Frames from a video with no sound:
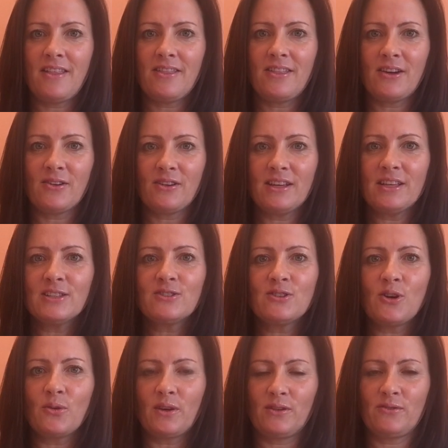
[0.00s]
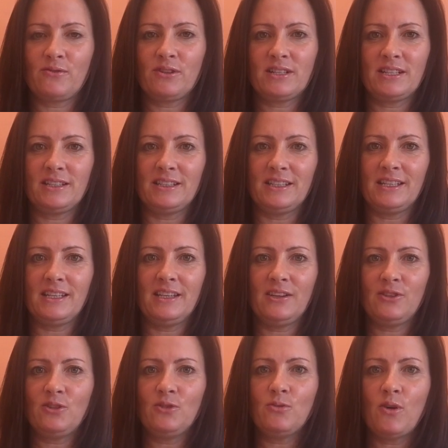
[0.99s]
There is no
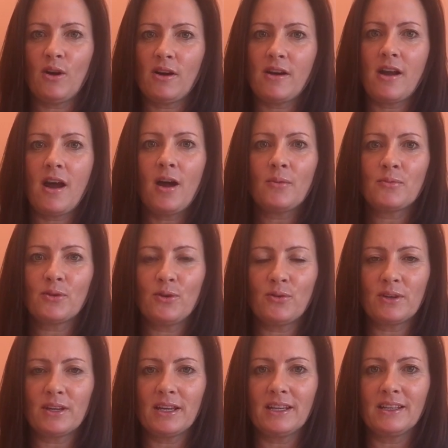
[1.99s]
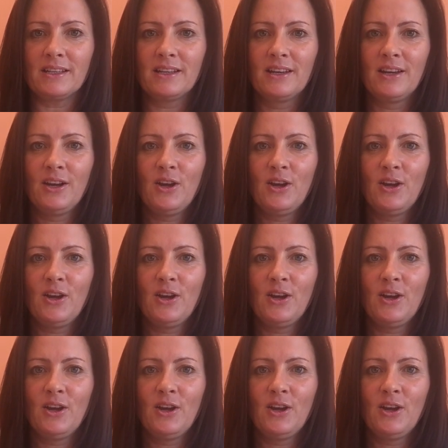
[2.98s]
infertility. You are not broken.